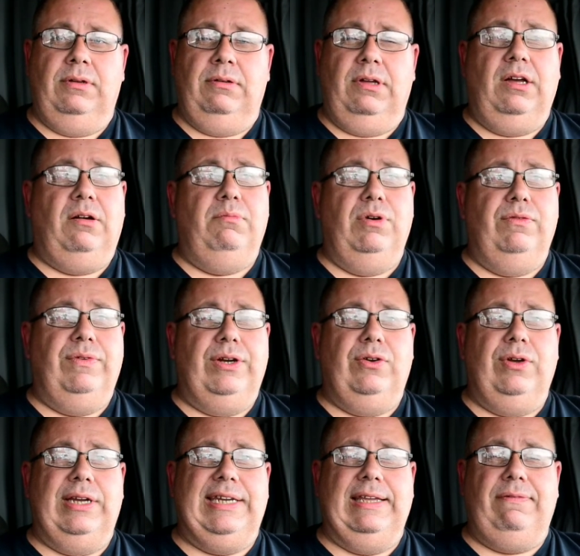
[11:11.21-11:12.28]
Hell, moving to
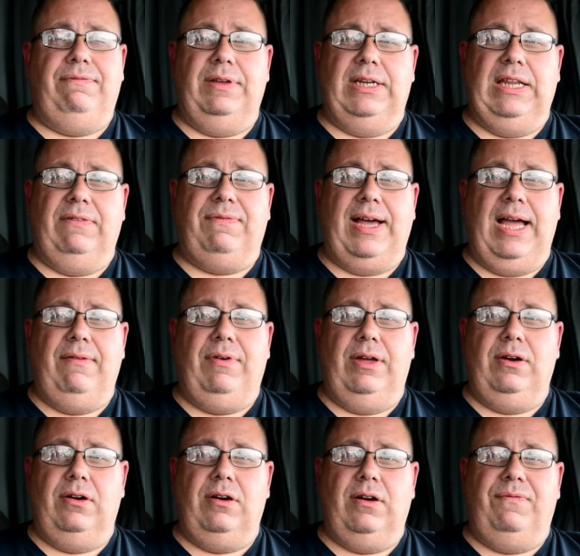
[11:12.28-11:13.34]
a
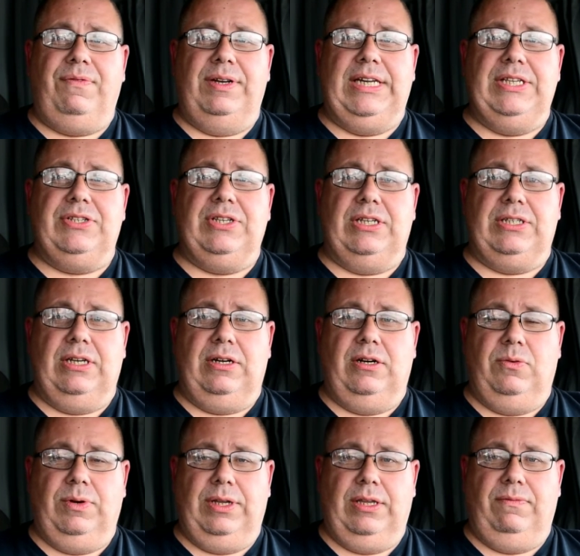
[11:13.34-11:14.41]
D5500 or 5600
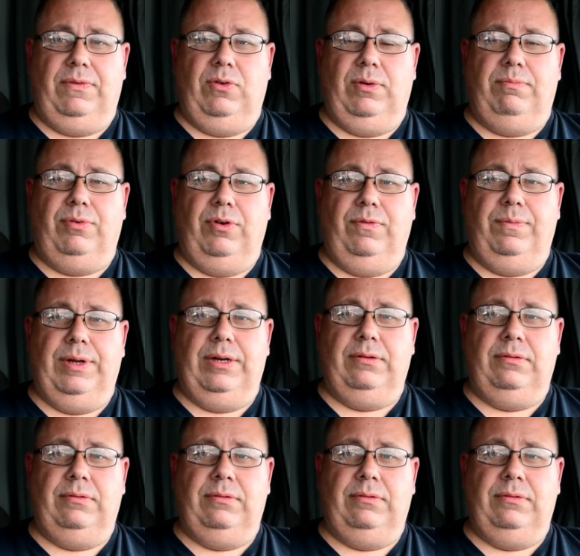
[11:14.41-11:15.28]
would give you improvement.